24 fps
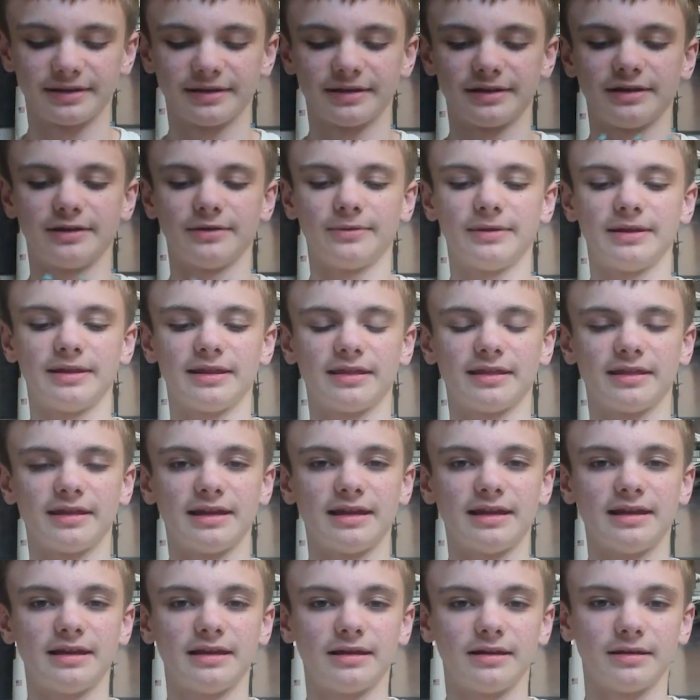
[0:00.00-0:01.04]
with
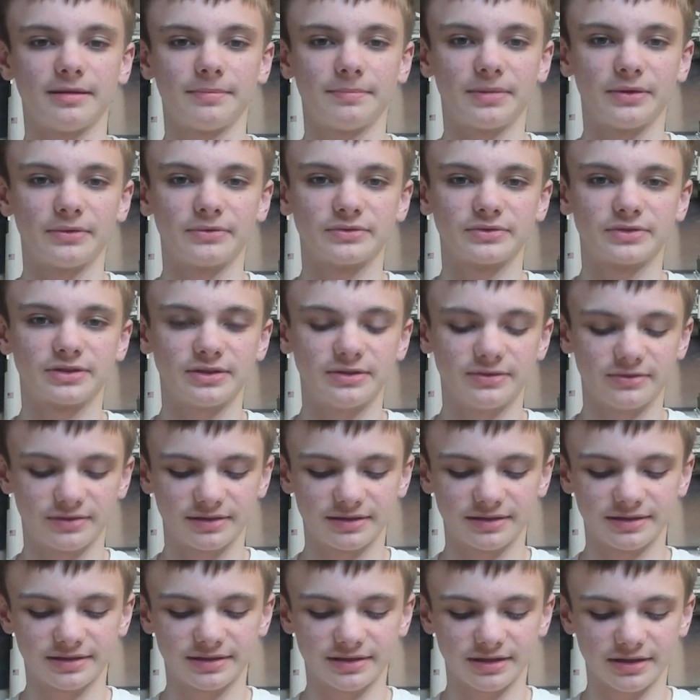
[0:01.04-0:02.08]
the bolt
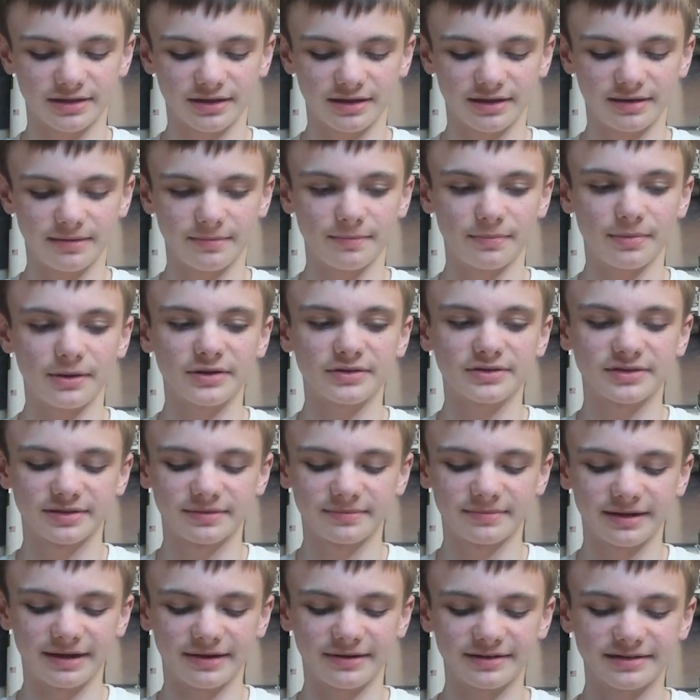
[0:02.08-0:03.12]
shooters on the
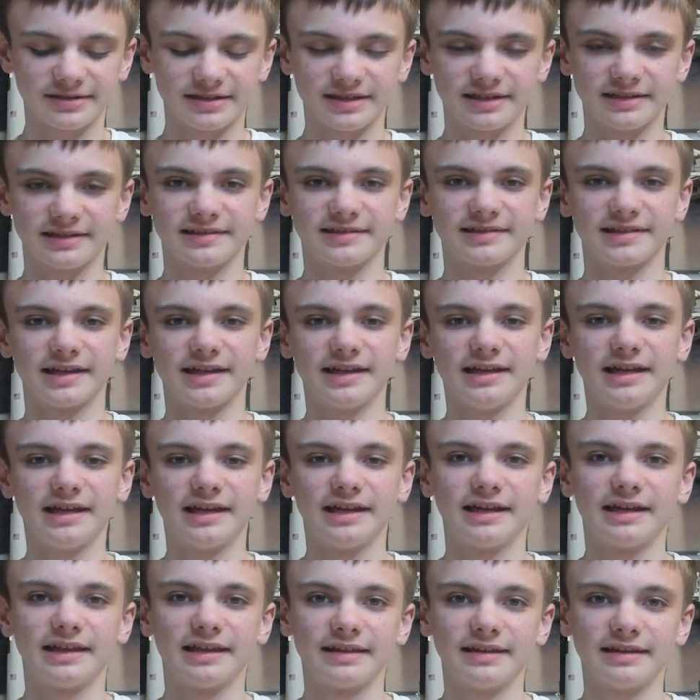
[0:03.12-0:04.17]
bottom. Now as you can see,
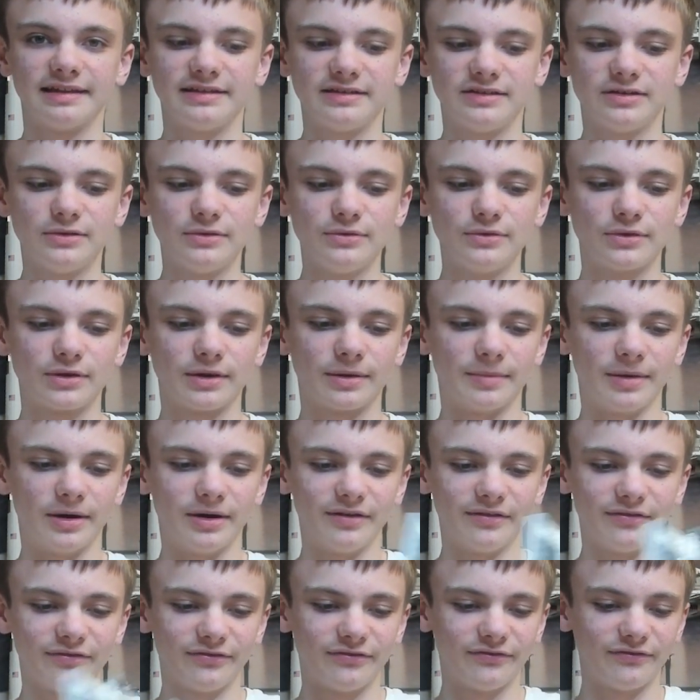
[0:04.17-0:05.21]
these do come
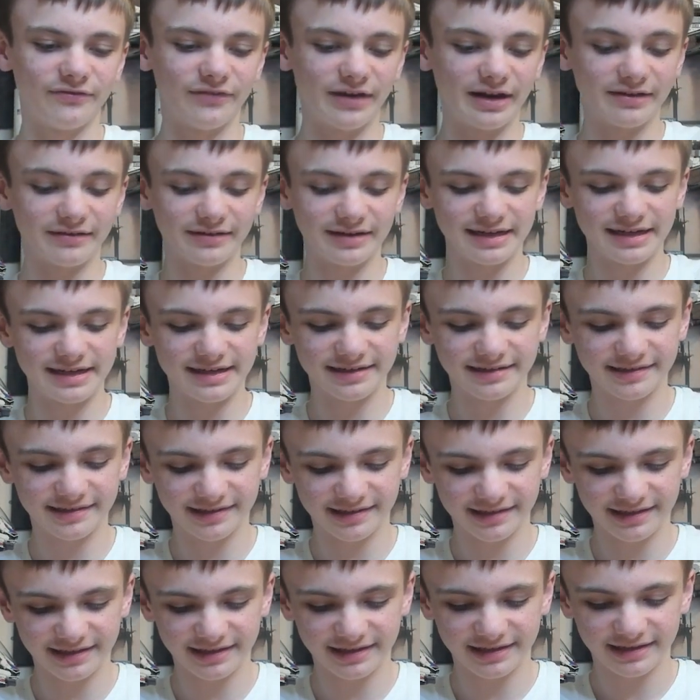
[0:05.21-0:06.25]
off very
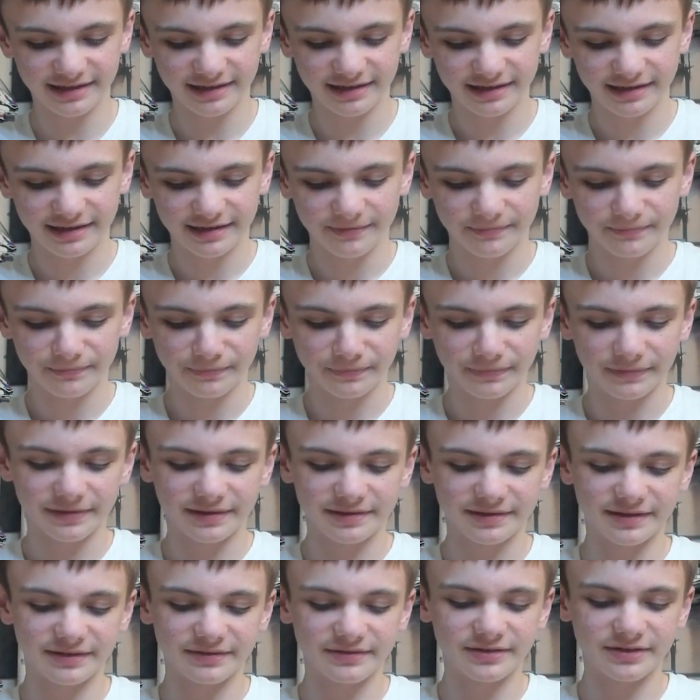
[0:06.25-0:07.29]
easily.
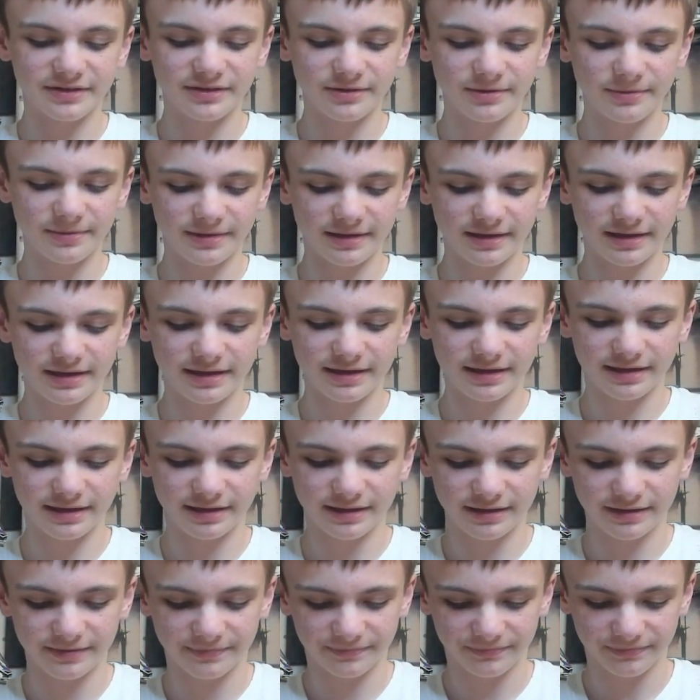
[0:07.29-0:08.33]
So do
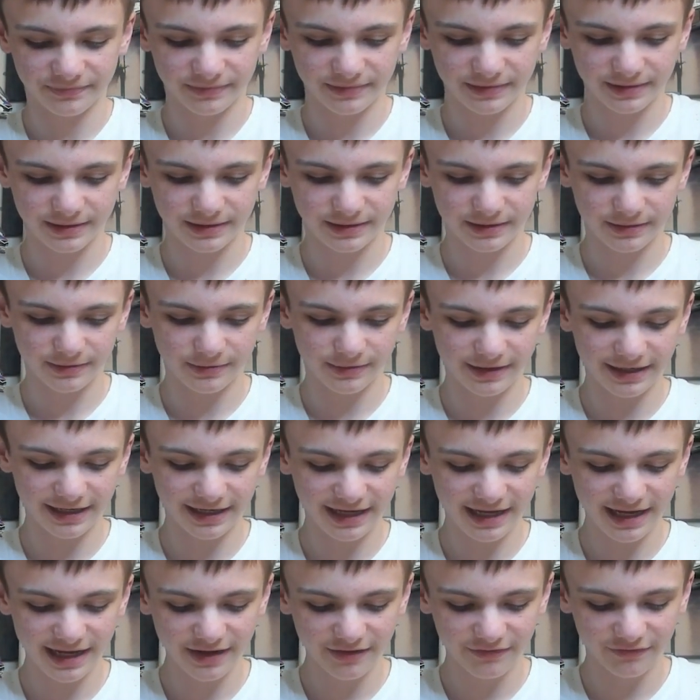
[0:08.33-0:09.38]
be quite
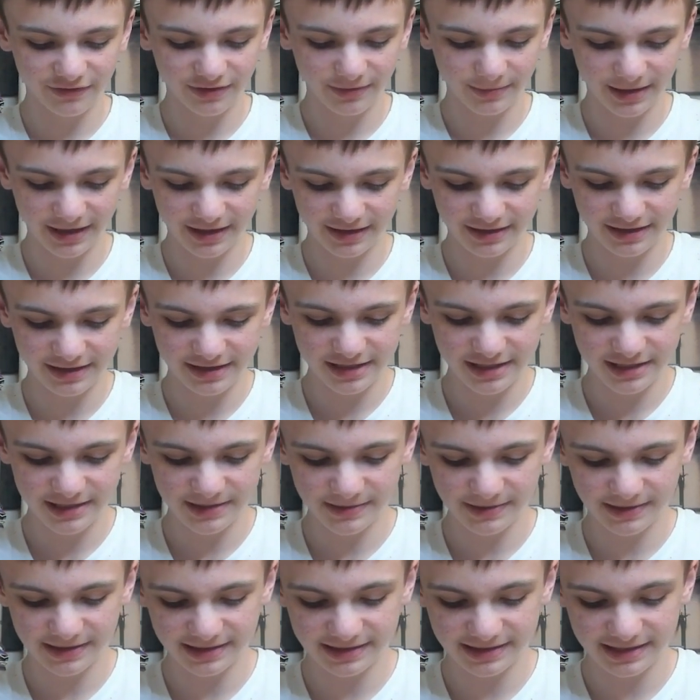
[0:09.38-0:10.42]
careful about these,
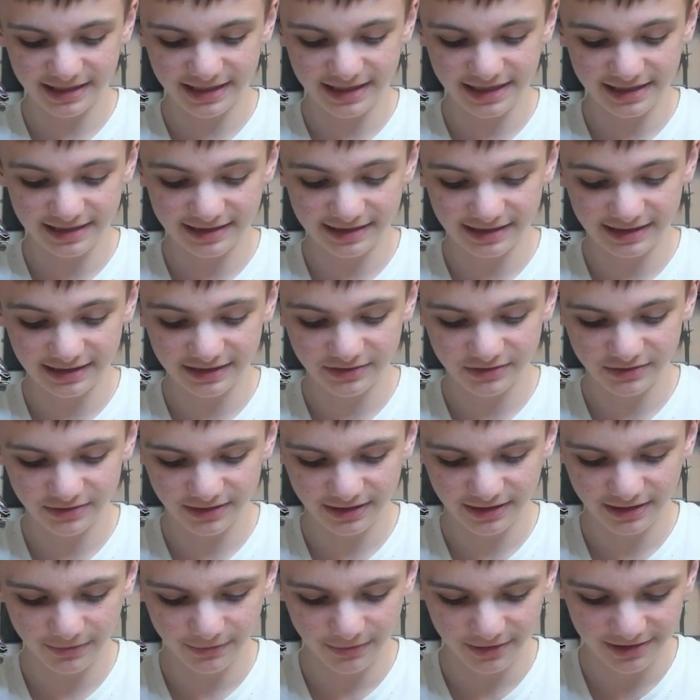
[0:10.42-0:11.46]
because it is
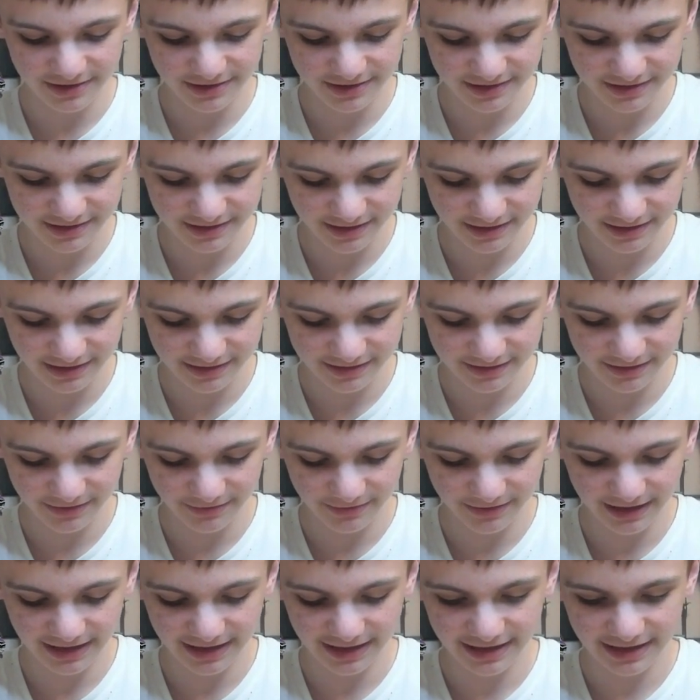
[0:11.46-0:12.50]
literally one stub that's
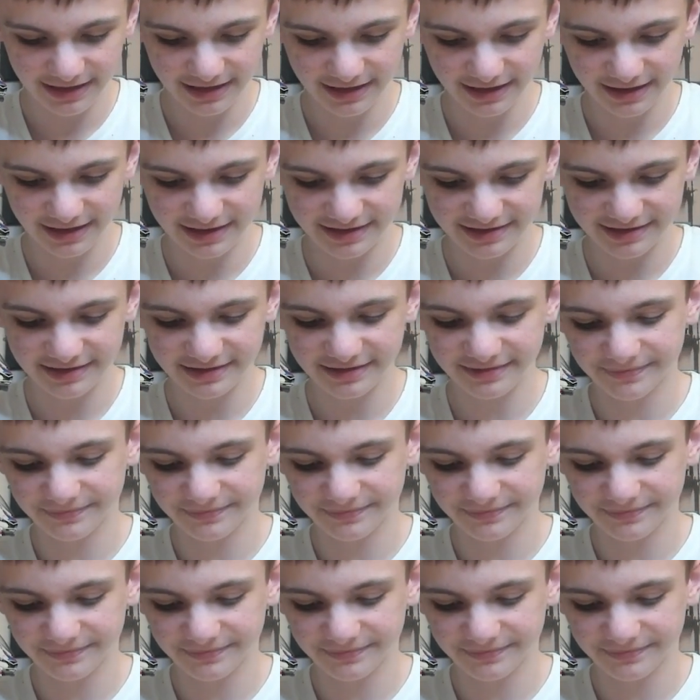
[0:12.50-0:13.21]
holding it in, and that's it.